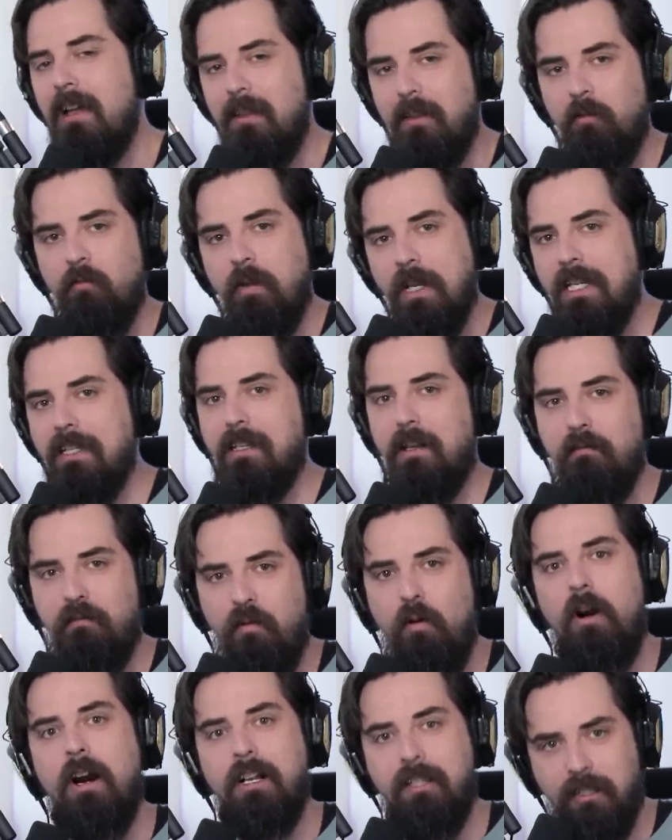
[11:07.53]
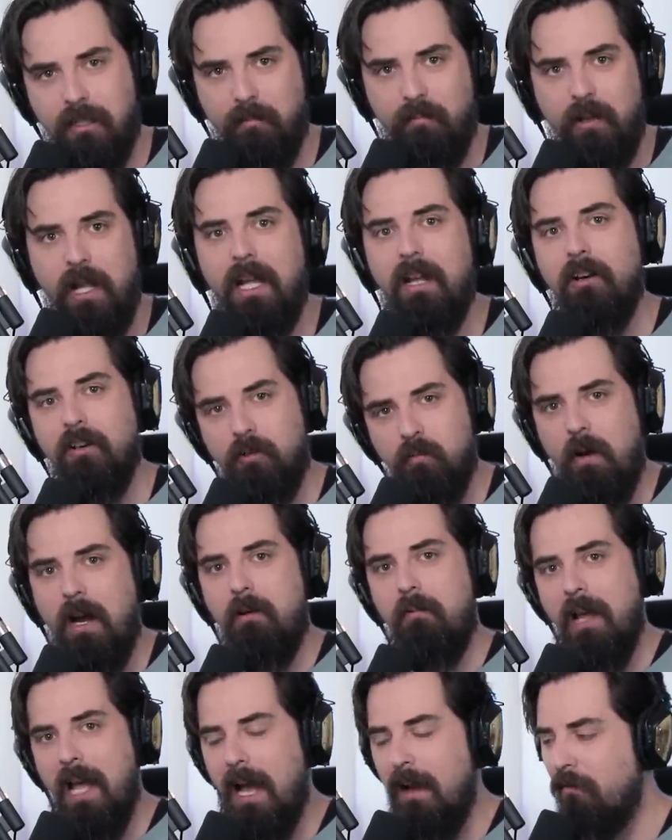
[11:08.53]
the reason for us, the players,
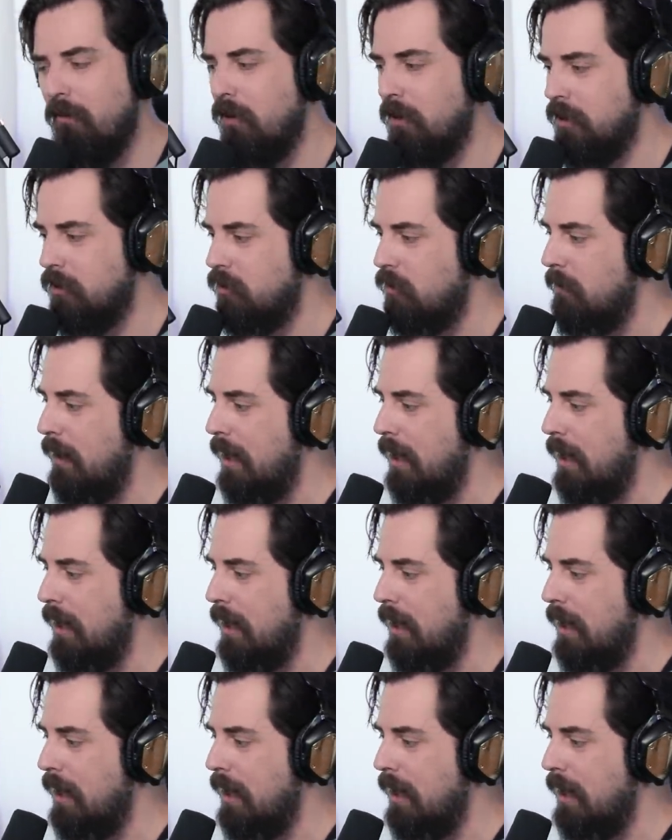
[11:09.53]
why we have all these new